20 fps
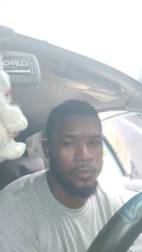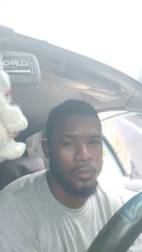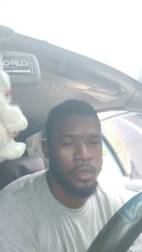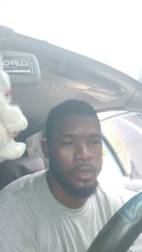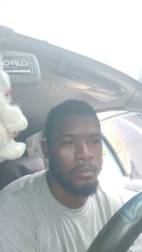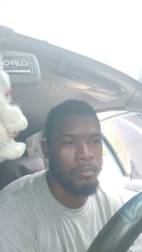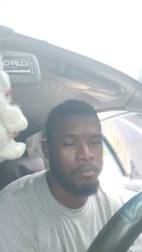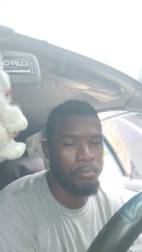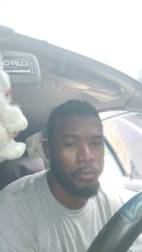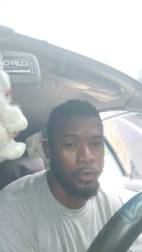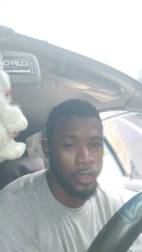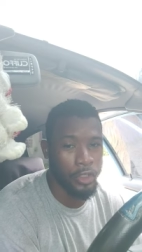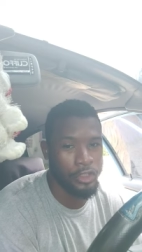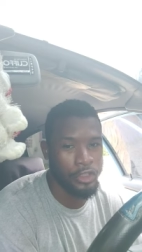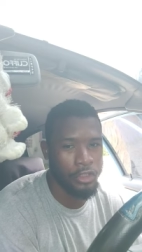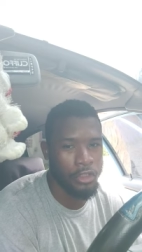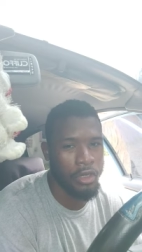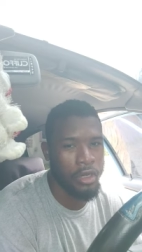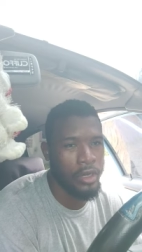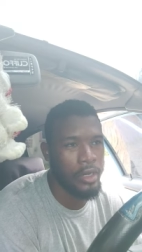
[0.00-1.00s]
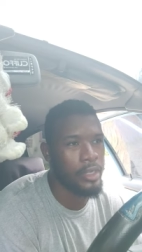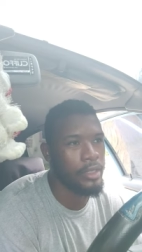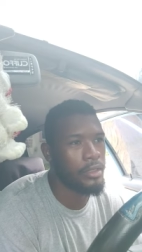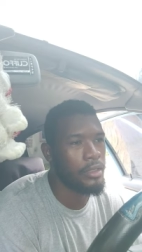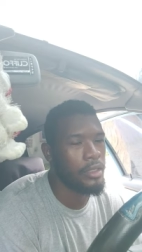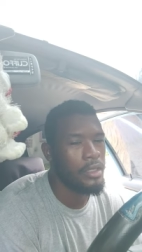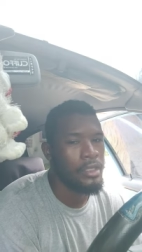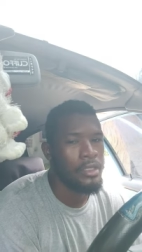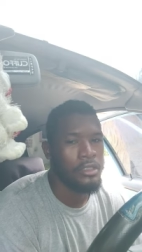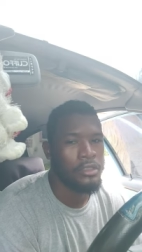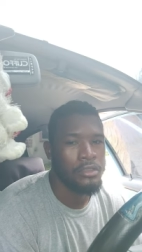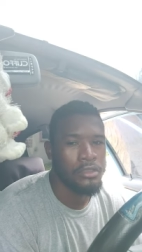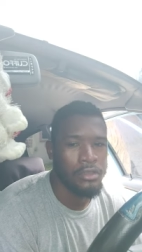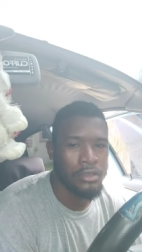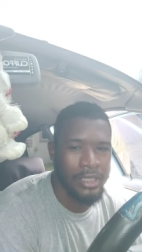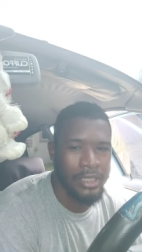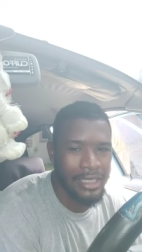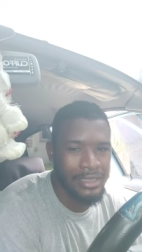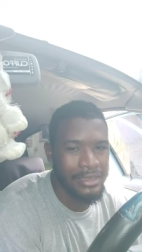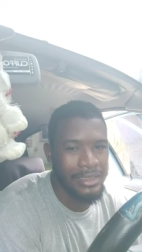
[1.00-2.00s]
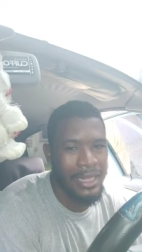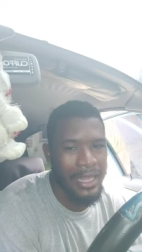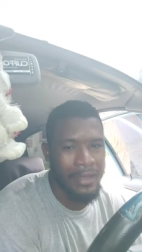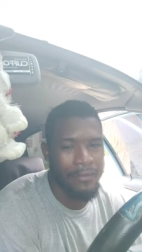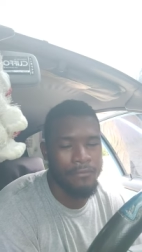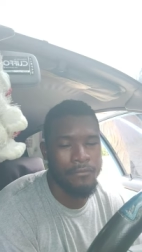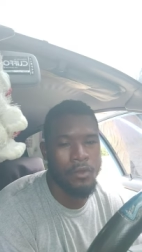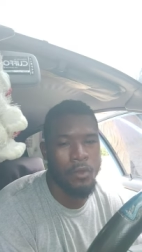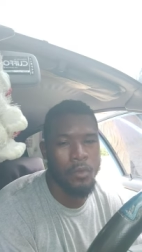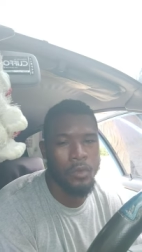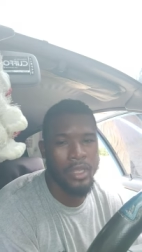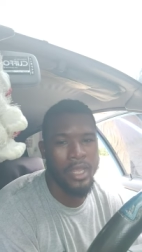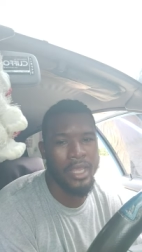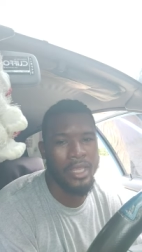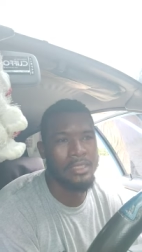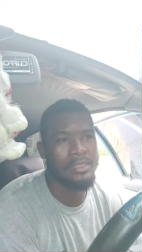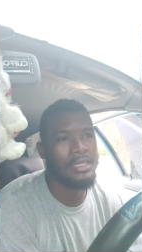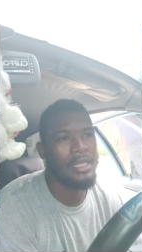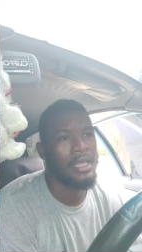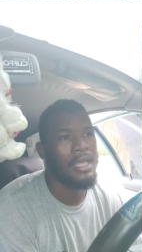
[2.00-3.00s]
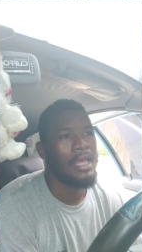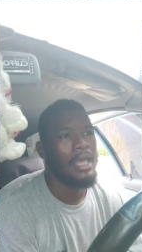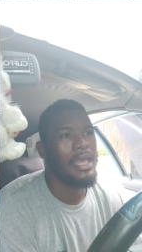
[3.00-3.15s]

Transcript: um, pressure on it doesn't have no kinks